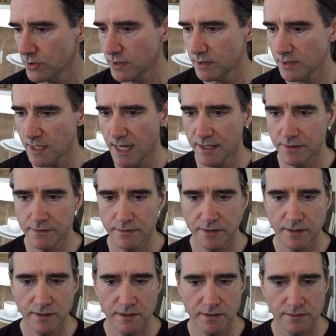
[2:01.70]
are
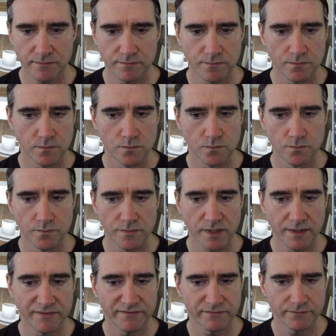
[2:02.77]

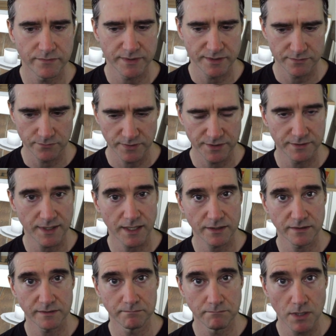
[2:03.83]
when you're on
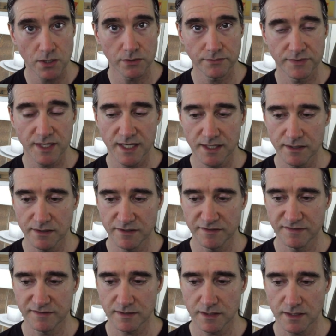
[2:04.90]
a mode that
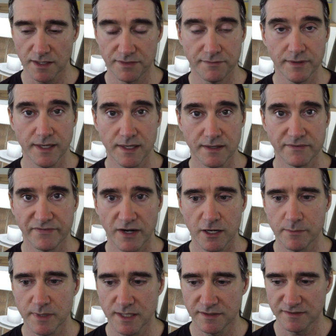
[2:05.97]
is a 3D
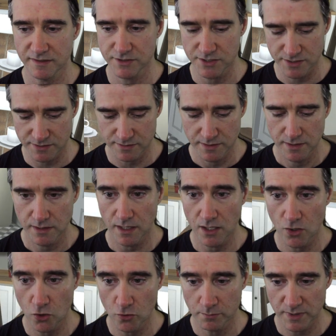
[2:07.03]
environment, such as a
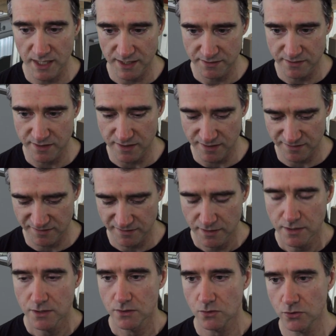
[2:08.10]
home like this,
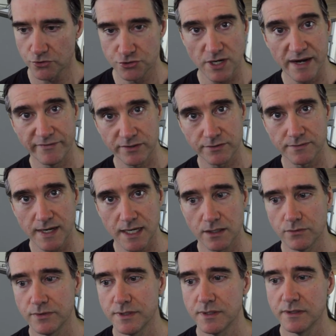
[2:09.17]
or driving
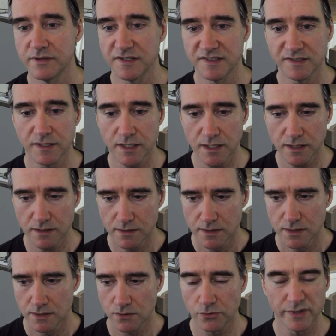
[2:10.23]
around in the city,
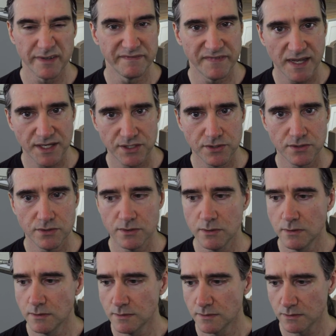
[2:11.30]
or in a venue,
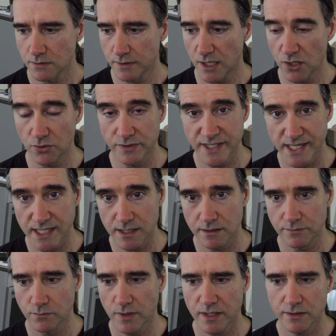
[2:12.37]
or a
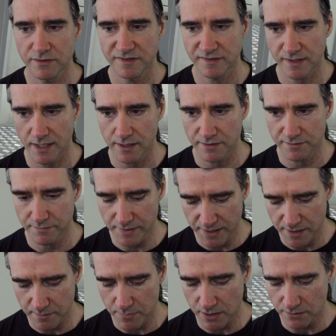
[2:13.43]
hotel, one of those kind of
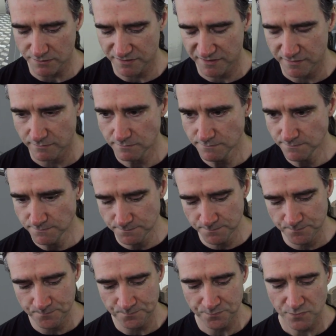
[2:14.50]
3D modes,
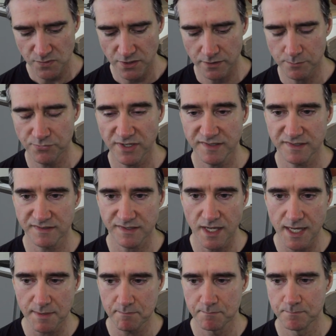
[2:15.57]
you can press
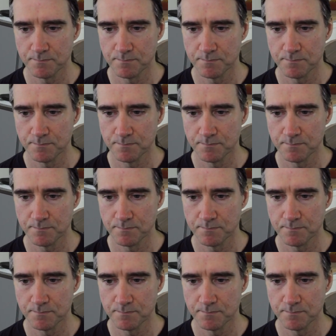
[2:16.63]
escape